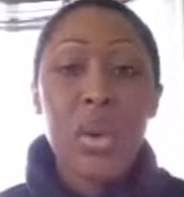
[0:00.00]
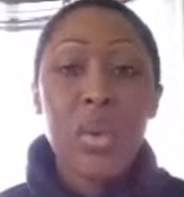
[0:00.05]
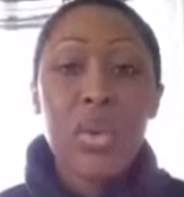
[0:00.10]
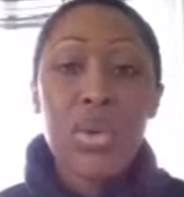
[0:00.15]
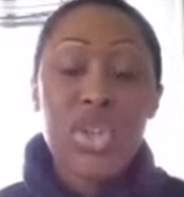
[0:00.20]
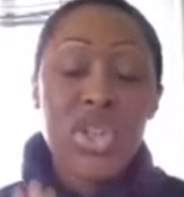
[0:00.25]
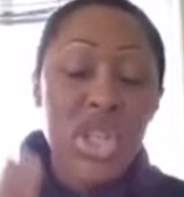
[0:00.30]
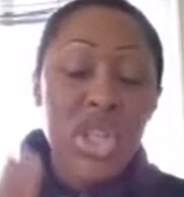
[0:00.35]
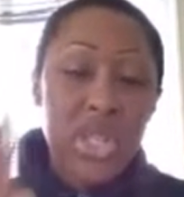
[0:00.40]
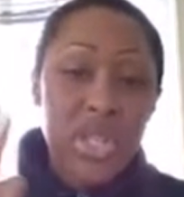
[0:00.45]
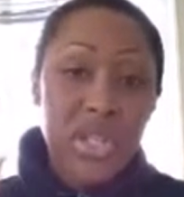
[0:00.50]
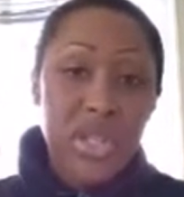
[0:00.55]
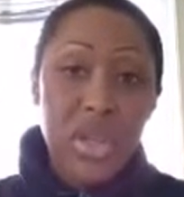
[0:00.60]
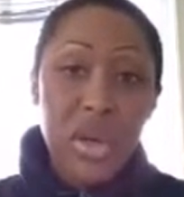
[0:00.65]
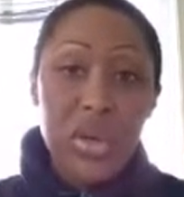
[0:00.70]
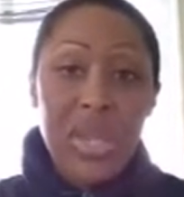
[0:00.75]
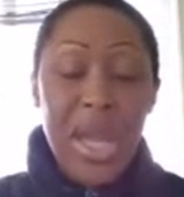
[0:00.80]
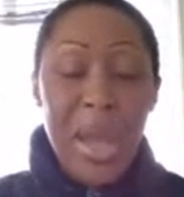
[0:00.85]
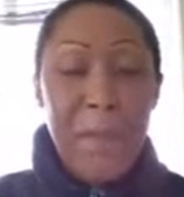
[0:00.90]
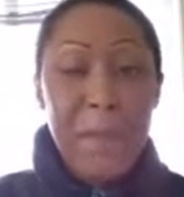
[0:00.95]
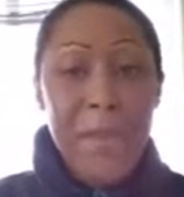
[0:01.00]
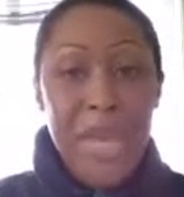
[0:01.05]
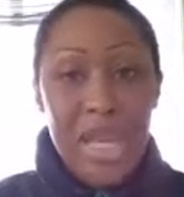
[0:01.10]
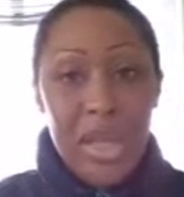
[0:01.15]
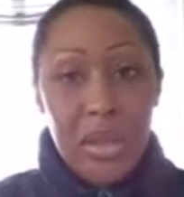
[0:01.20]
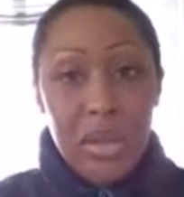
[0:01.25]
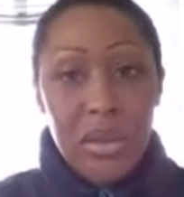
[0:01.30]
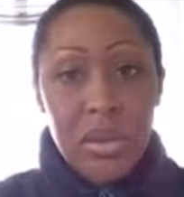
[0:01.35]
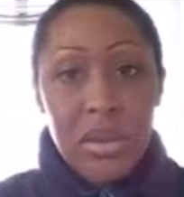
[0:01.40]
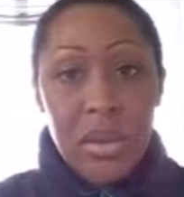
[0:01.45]
Well, she sowed that
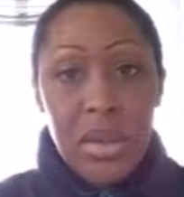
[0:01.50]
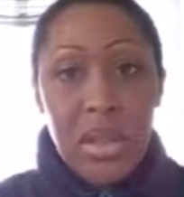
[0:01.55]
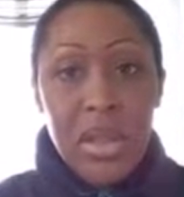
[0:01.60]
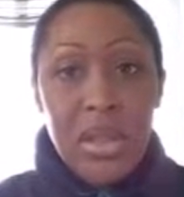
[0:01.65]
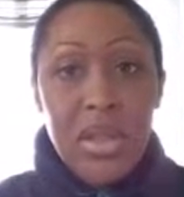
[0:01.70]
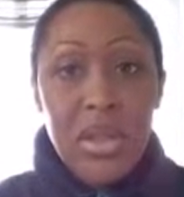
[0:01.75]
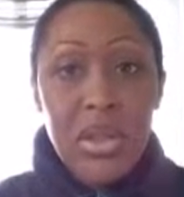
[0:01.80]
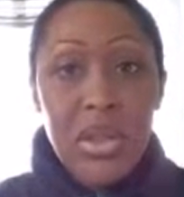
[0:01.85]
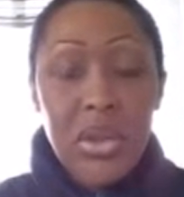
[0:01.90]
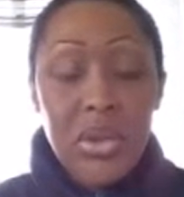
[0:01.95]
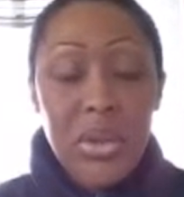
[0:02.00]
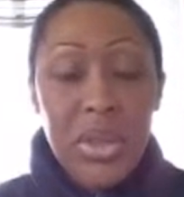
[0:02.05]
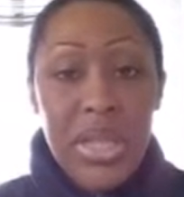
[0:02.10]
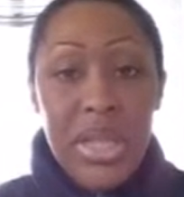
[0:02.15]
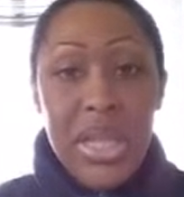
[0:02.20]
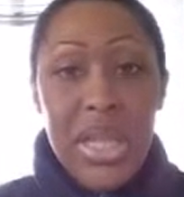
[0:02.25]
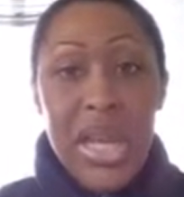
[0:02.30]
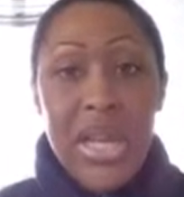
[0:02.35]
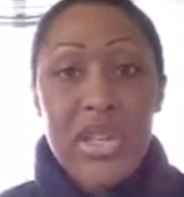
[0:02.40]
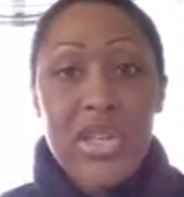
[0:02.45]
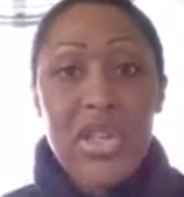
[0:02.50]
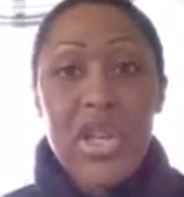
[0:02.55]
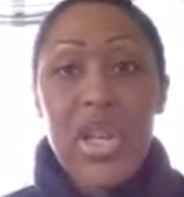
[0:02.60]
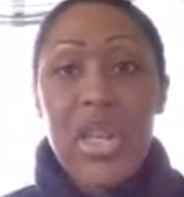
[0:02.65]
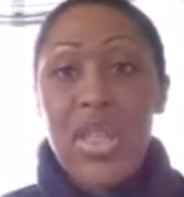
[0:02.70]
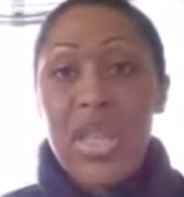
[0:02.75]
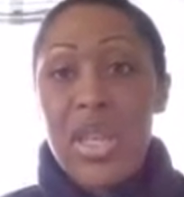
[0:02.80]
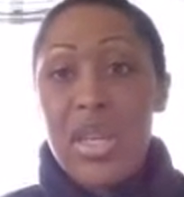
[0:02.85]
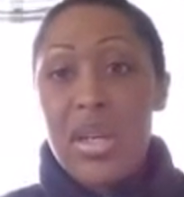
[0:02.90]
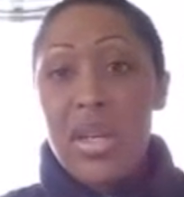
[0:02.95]
meal to Elijah,
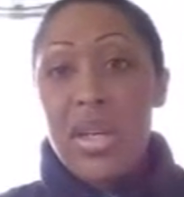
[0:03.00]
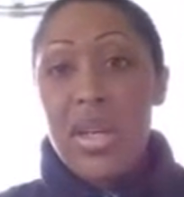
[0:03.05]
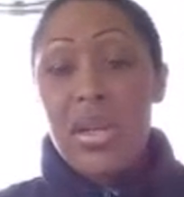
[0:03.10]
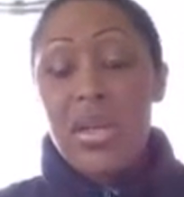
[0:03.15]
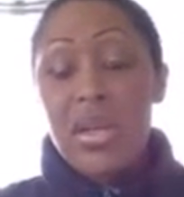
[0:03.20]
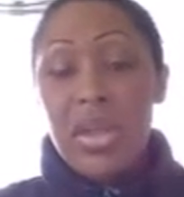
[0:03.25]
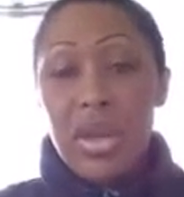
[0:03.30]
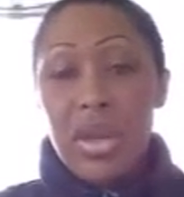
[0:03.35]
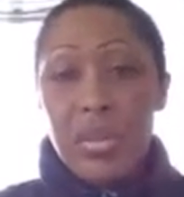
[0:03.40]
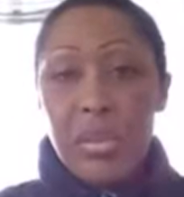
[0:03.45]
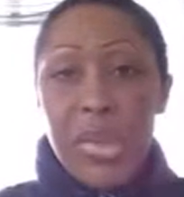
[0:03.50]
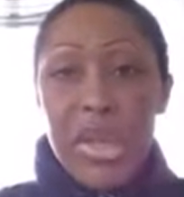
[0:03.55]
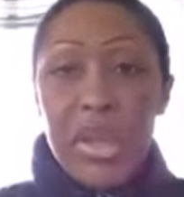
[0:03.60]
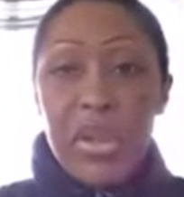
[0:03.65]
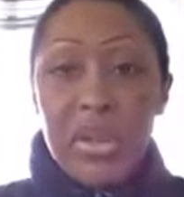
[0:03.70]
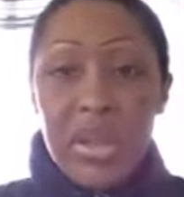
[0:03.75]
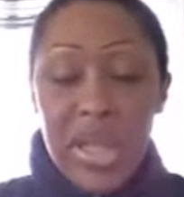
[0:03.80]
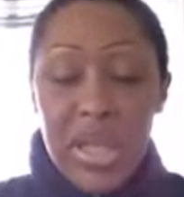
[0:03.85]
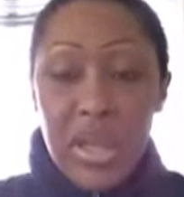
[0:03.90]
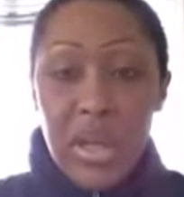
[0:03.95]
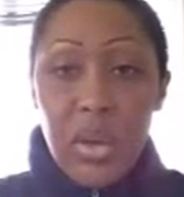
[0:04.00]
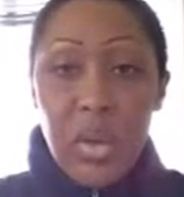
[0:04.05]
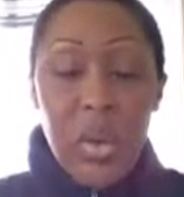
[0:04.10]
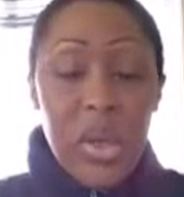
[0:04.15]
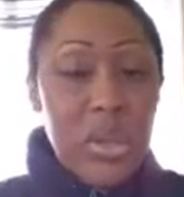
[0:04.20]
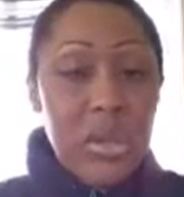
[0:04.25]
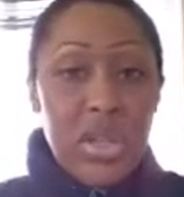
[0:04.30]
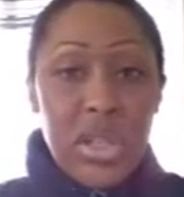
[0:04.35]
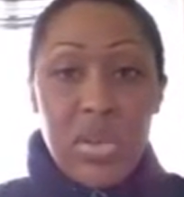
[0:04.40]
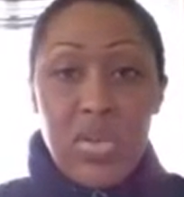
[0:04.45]
and then their meal and their
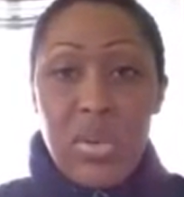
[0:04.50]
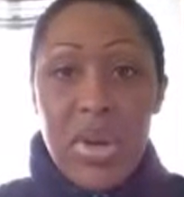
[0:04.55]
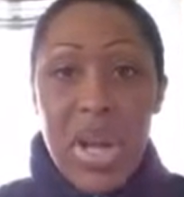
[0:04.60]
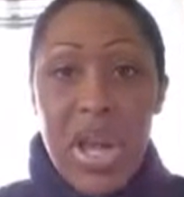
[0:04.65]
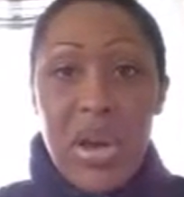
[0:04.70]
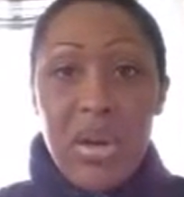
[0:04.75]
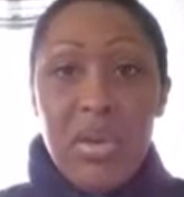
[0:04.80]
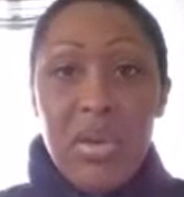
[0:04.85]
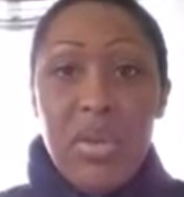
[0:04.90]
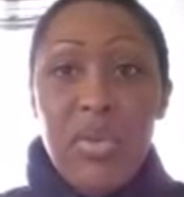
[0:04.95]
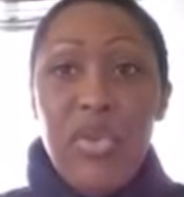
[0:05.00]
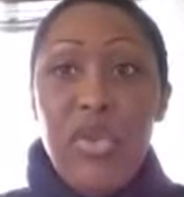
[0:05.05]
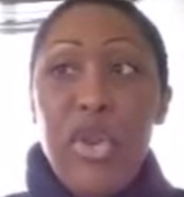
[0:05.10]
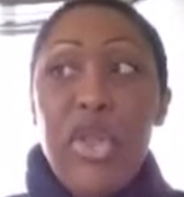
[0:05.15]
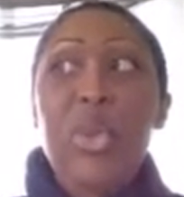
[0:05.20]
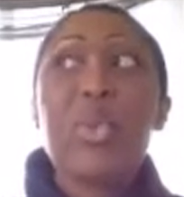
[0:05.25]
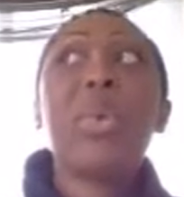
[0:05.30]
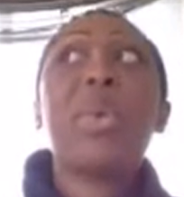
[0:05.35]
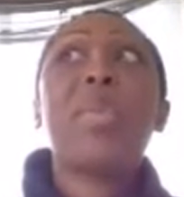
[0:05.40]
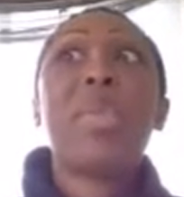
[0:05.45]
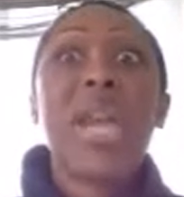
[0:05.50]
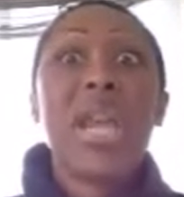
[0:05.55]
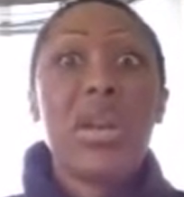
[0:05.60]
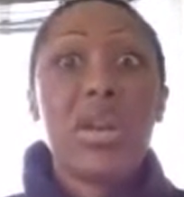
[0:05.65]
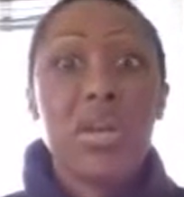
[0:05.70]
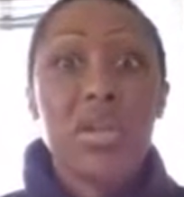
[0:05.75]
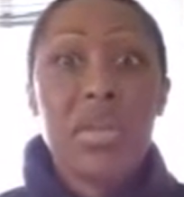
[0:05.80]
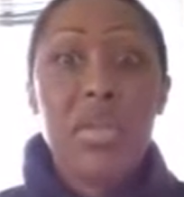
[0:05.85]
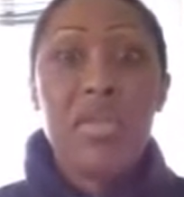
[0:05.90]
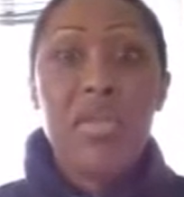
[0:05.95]
oil didn't run out for the
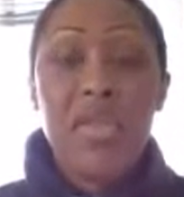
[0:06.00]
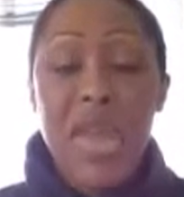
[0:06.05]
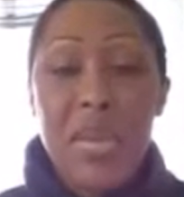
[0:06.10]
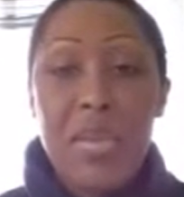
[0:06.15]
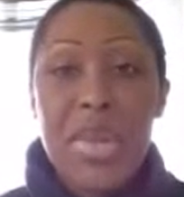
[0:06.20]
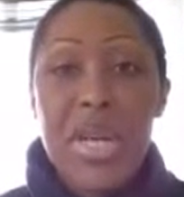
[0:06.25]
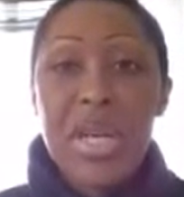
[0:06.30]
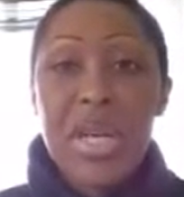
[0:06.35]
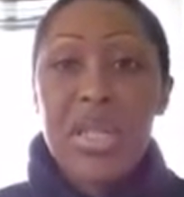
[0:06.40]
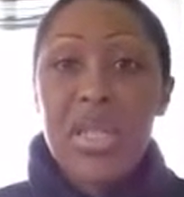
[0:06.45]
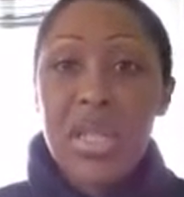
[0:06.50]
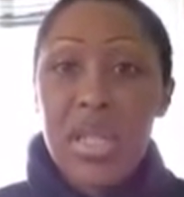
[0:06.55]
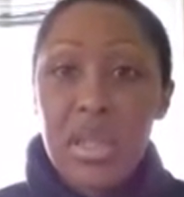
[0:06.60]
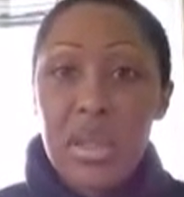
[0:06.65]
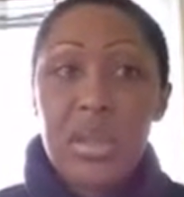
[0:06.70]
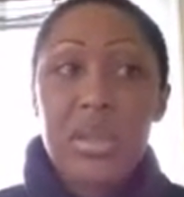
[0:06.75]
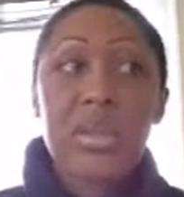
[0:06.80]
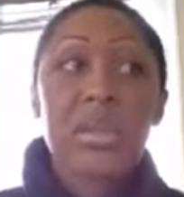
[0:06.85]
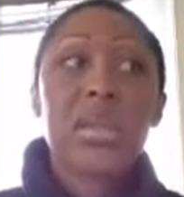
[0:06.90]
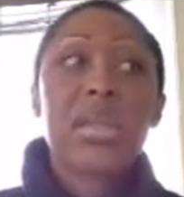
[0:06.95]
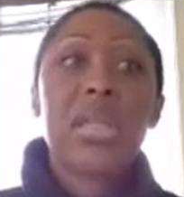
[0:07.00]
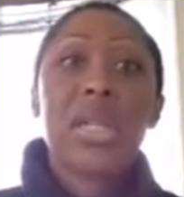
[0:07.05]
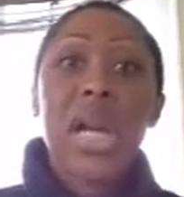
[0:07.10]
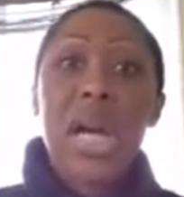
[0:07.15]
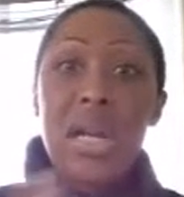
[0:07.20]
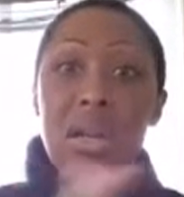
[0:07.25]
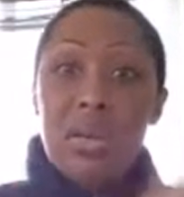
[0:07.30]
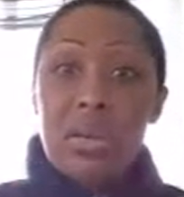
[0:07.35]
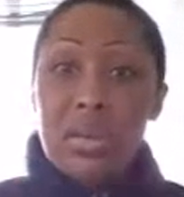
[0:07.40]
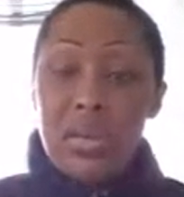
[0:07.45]
remainder of the famine until
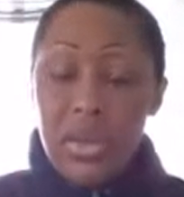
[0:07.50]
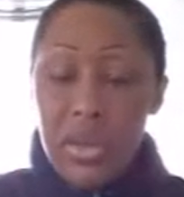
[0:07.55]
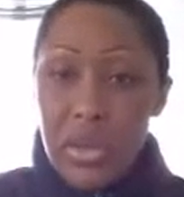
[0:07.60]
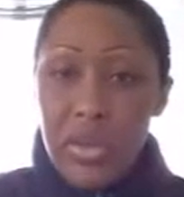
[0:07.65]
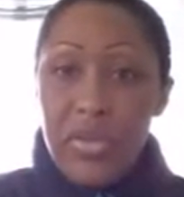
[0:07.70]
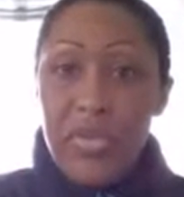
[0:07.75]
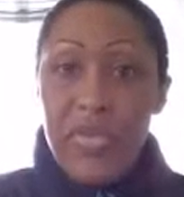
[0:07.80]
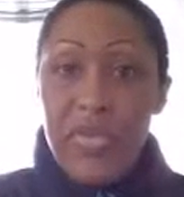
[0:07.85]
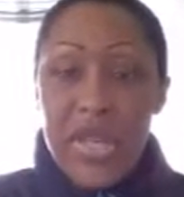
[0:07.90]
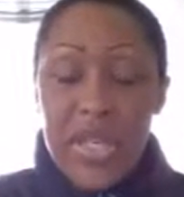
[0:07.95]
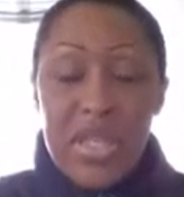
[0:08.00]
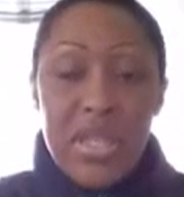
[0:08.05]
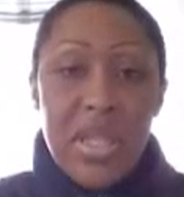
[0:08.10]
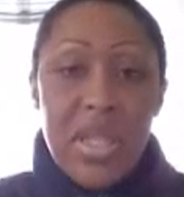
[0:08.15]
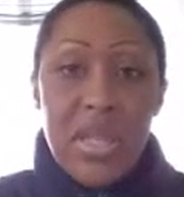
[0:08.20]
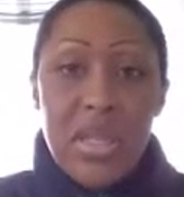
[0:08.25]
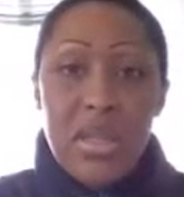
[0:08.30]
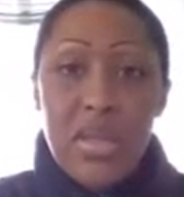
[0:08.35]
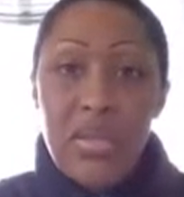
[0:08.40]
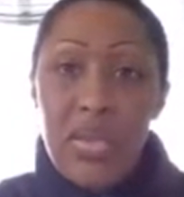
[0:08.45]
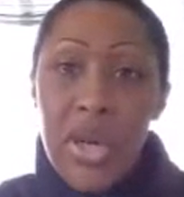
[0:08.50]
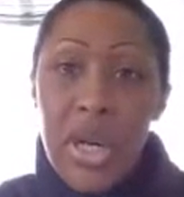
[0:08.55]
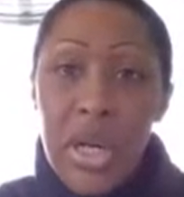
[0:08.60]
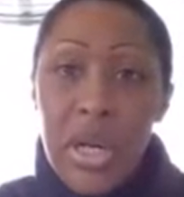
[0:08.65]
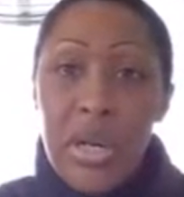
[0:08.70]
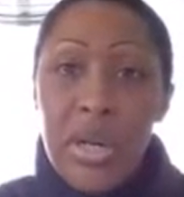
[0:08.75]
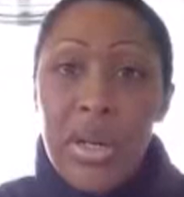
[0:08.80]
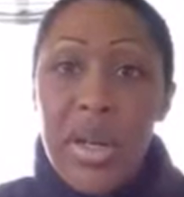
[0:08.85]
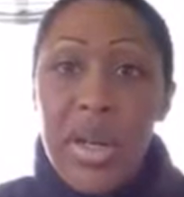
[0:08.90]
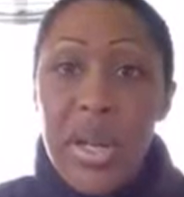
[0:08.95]
God, fixed things for
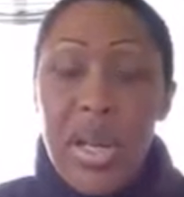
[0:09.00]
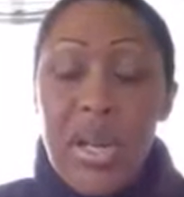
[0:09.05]
her.